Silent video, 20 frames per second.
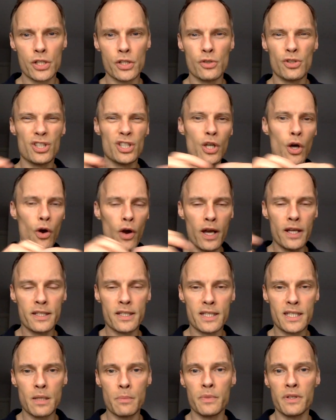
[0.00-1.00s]
You're tied to
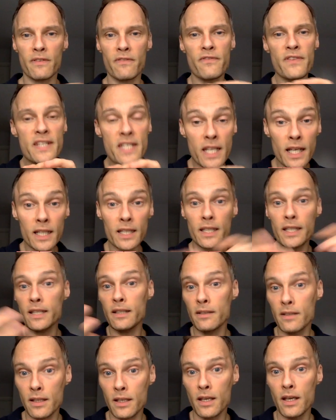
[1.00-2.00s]
something
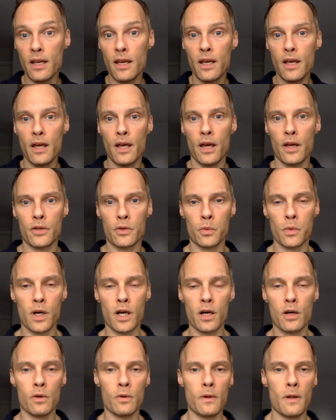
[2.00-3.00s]
physically as
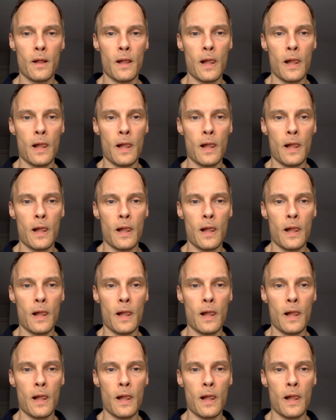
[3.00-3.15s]
well.